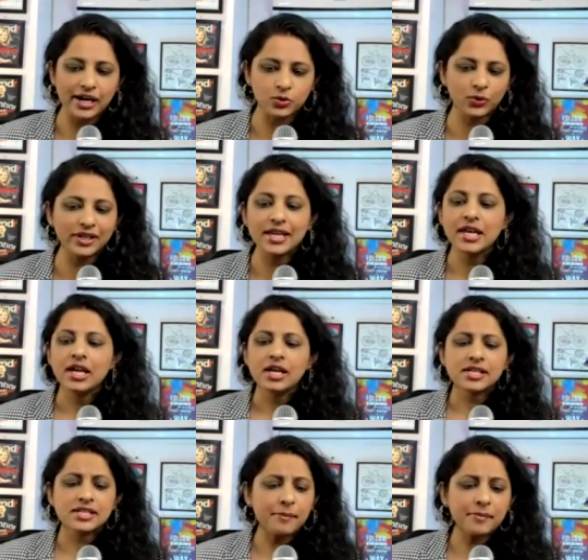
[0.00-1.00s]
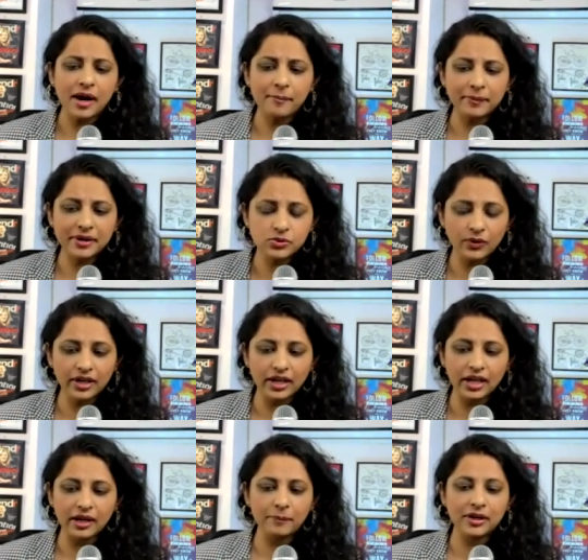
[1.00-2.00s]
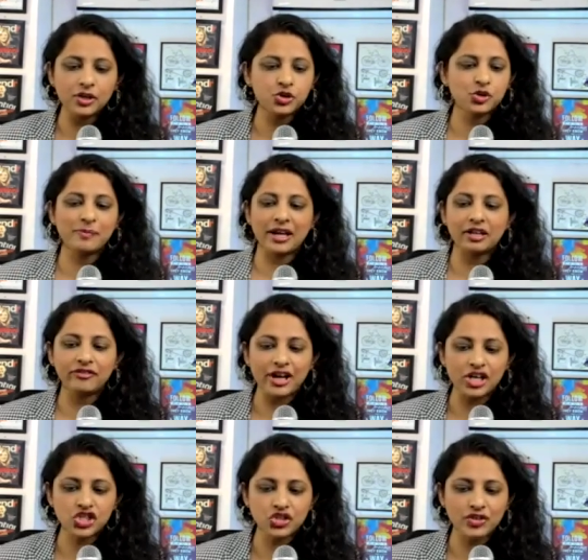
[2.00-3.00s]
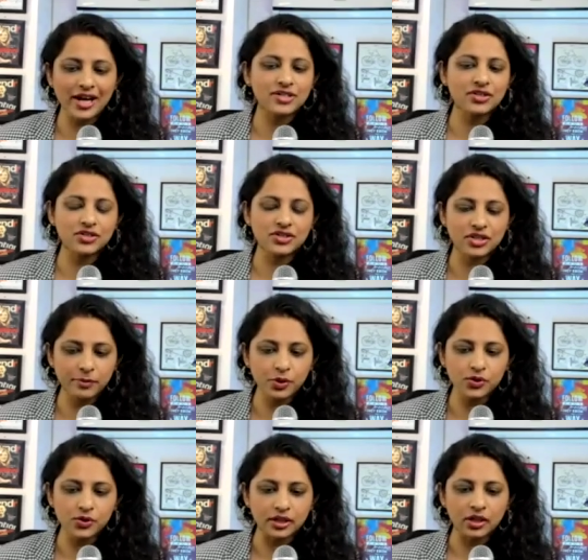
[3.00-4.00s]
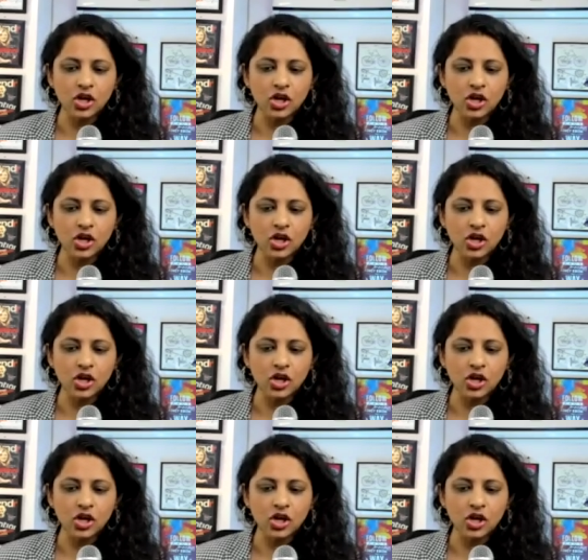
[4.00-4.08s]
Only some companies were able to manufacture and distribute it.